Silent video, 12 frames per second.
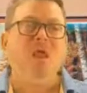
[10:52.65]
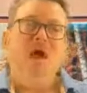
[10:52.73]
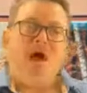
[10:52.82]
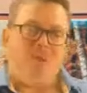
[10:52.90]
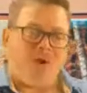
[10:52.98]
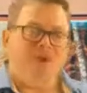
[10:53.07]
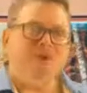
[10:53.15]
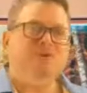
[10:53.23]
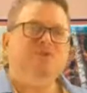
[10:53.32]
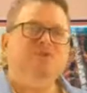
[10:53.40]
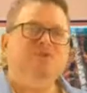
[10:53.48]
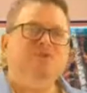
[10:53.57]
I want to use
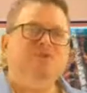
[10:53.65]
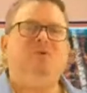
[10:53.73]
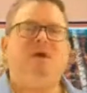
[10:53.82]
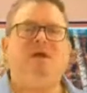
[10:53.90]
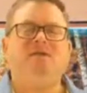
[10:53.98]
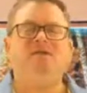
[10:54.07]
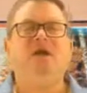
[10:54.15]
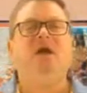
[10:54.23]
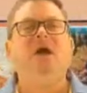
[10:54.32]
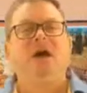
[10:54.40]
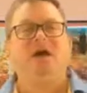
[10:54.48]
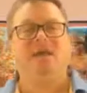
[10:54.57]
green products.
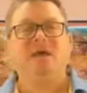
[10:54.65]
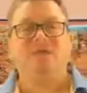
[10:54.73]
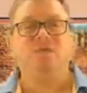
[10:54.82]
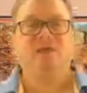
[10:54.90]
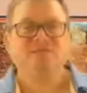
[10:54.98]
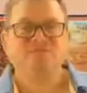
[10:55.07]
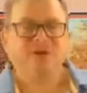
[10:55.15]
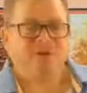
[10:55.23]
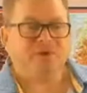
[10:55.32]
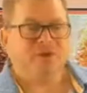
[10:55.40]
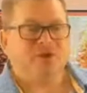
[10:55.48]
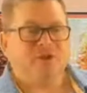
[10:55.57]
Yeah, no, that's very
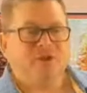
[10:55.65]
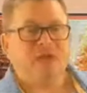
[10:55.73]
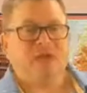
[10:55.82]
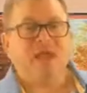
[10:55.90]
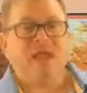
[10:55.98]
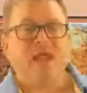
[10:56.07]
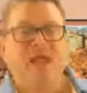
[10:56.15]
good. And